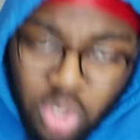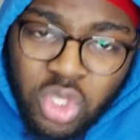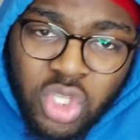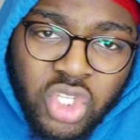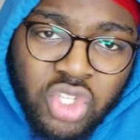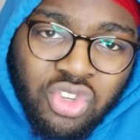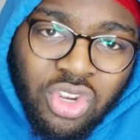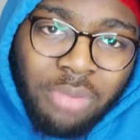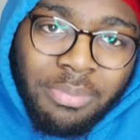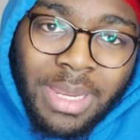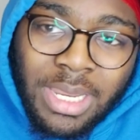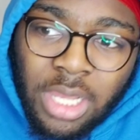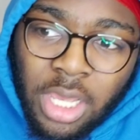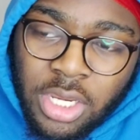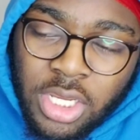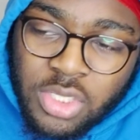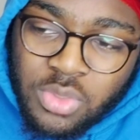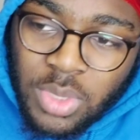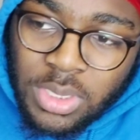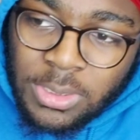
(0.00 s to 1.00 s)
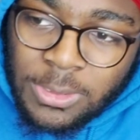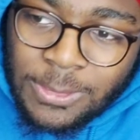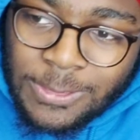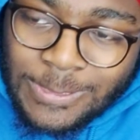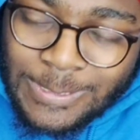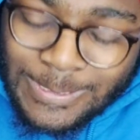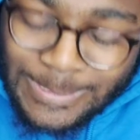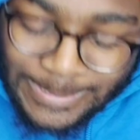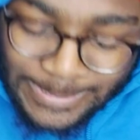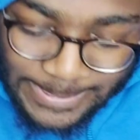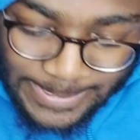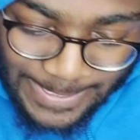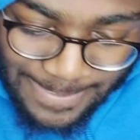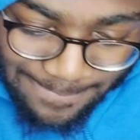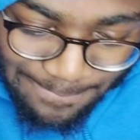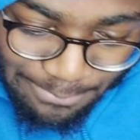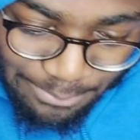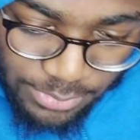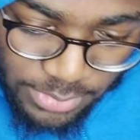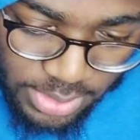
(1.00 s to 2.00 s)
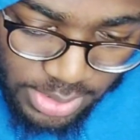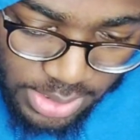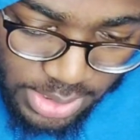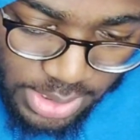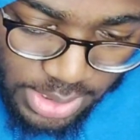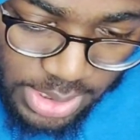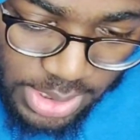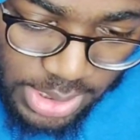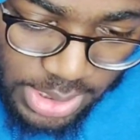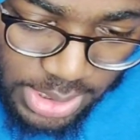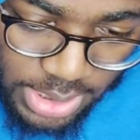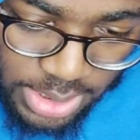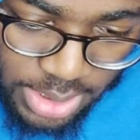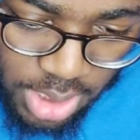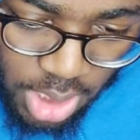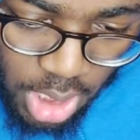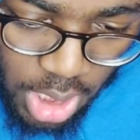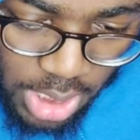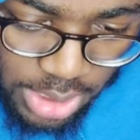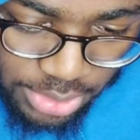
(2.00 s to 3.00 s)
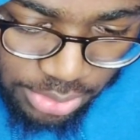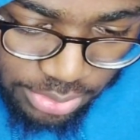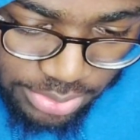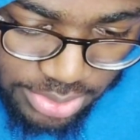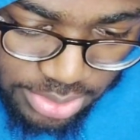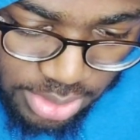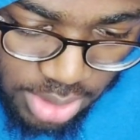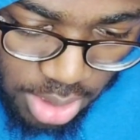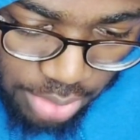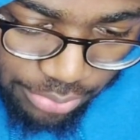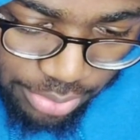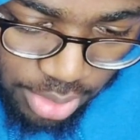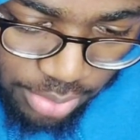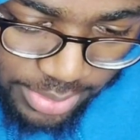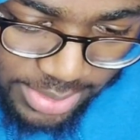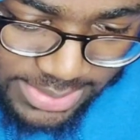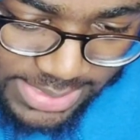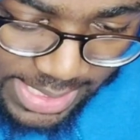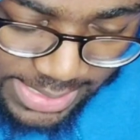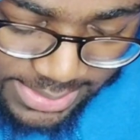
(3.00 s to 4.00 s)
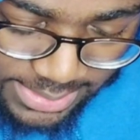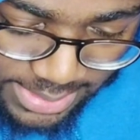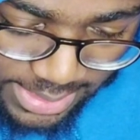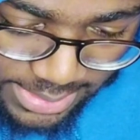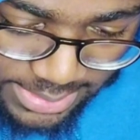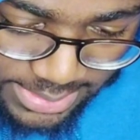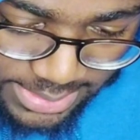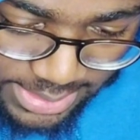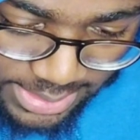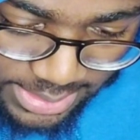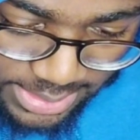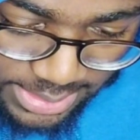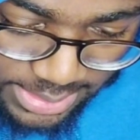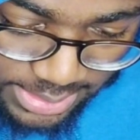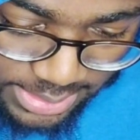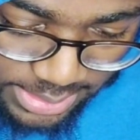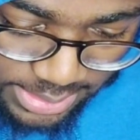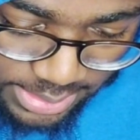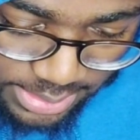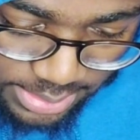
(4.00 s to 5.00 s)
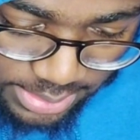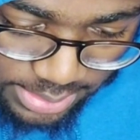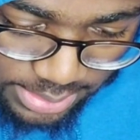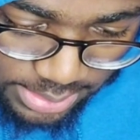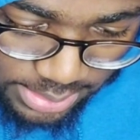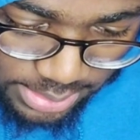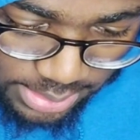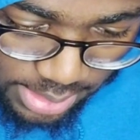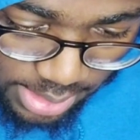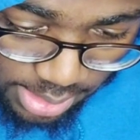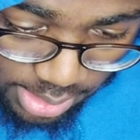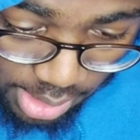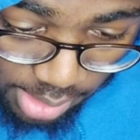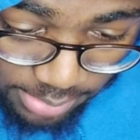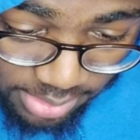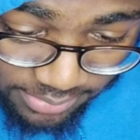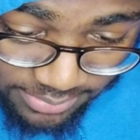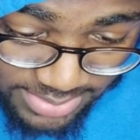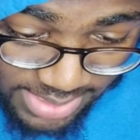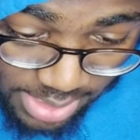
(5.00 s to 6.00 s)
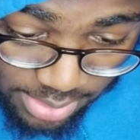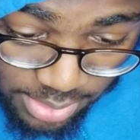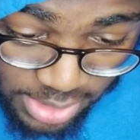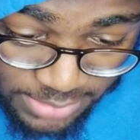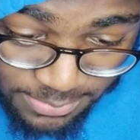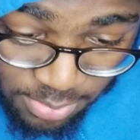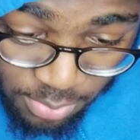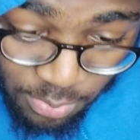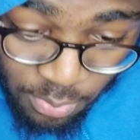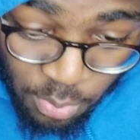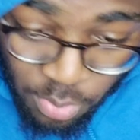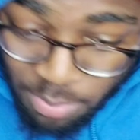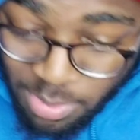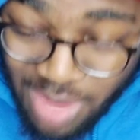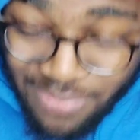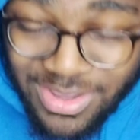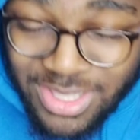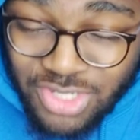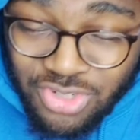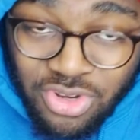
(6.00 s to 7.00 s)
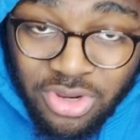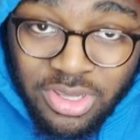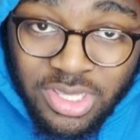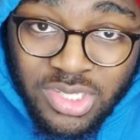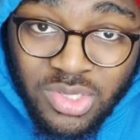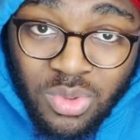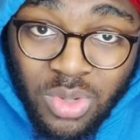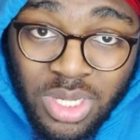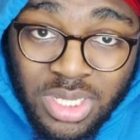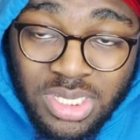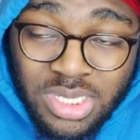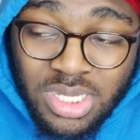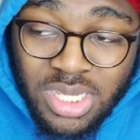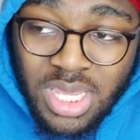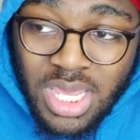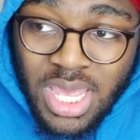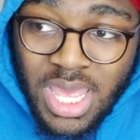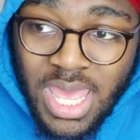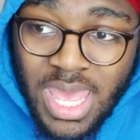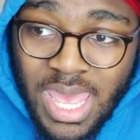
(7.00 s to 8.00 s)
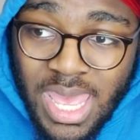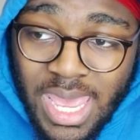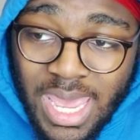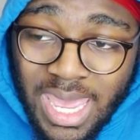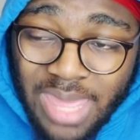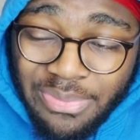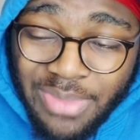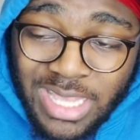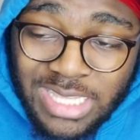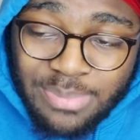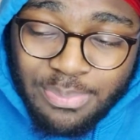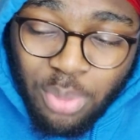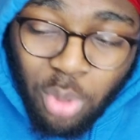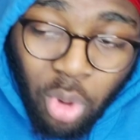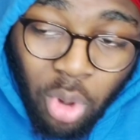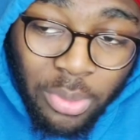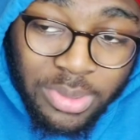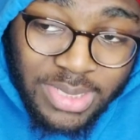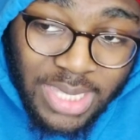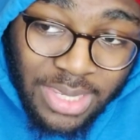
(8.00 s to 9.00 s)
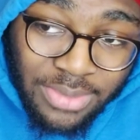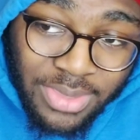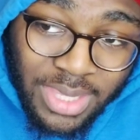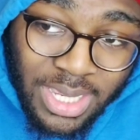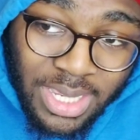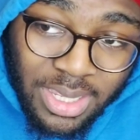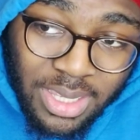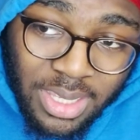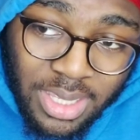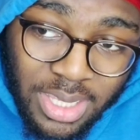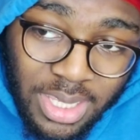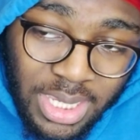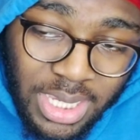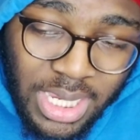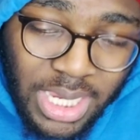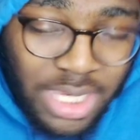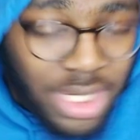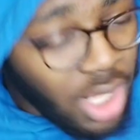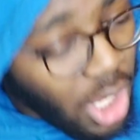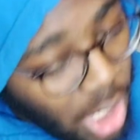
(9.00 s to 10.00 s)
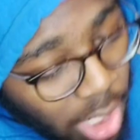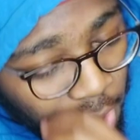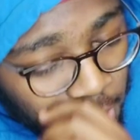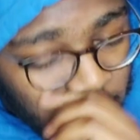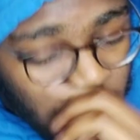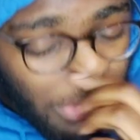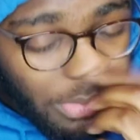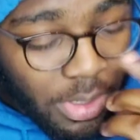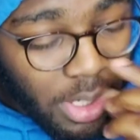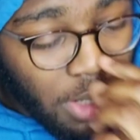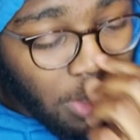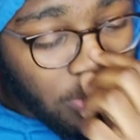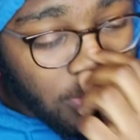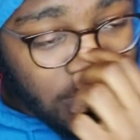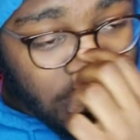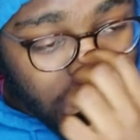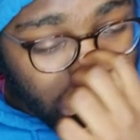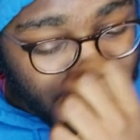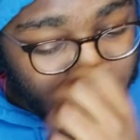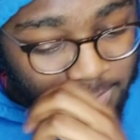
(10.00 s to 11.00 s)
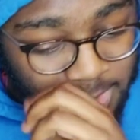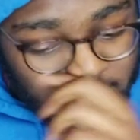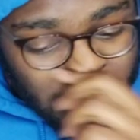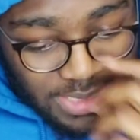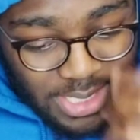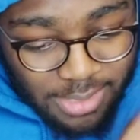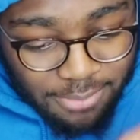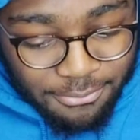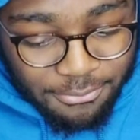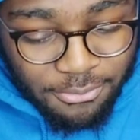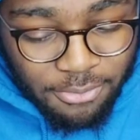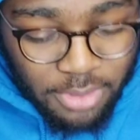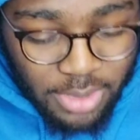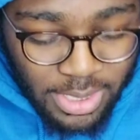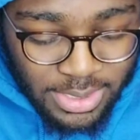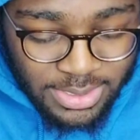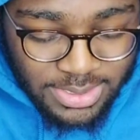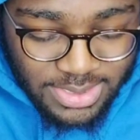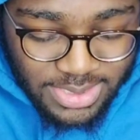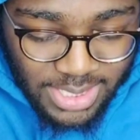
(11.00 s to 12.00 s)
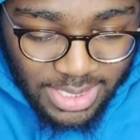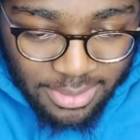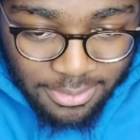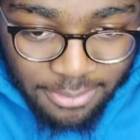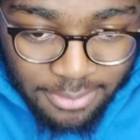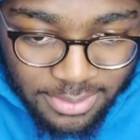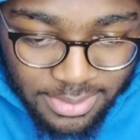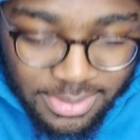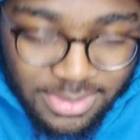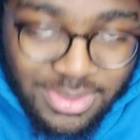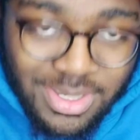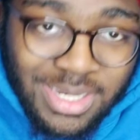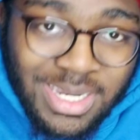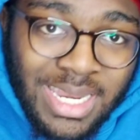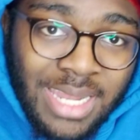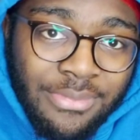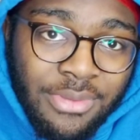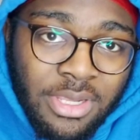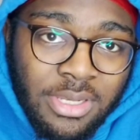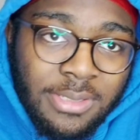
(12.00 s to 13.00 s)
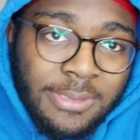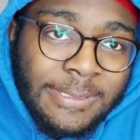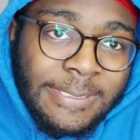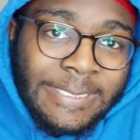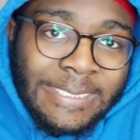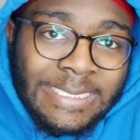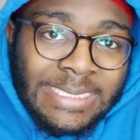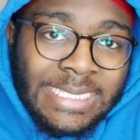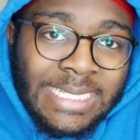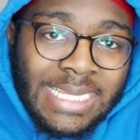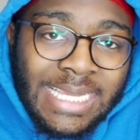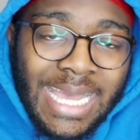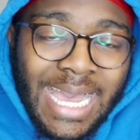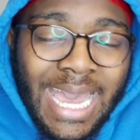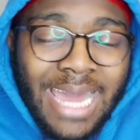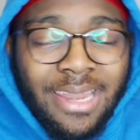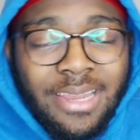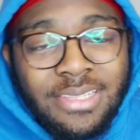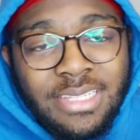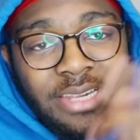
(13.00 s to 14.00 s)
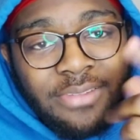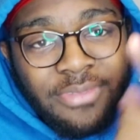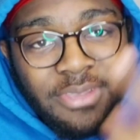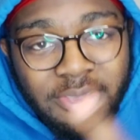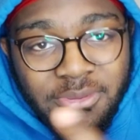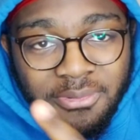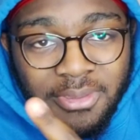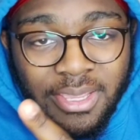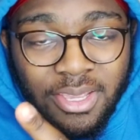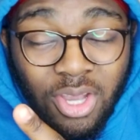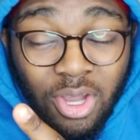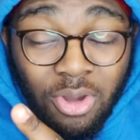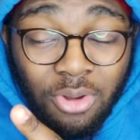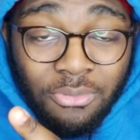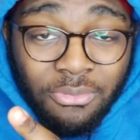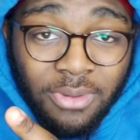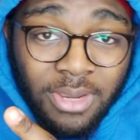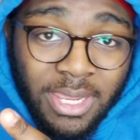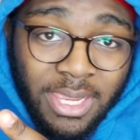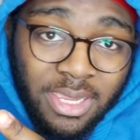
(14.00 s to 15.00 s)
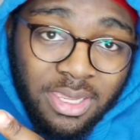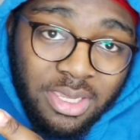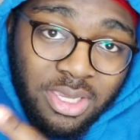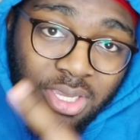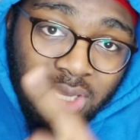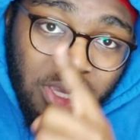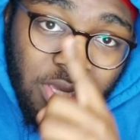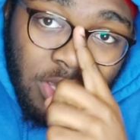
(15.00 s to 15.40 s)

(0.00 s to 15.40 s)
It's a strong back line as well. In an ideal scenario against Atalanta, I can't believe I'm saying this, but we might have our strongest squad. And that's poor saying that. In an ideal world, this is our starting 11. Alisson, if he's fit, hopefully.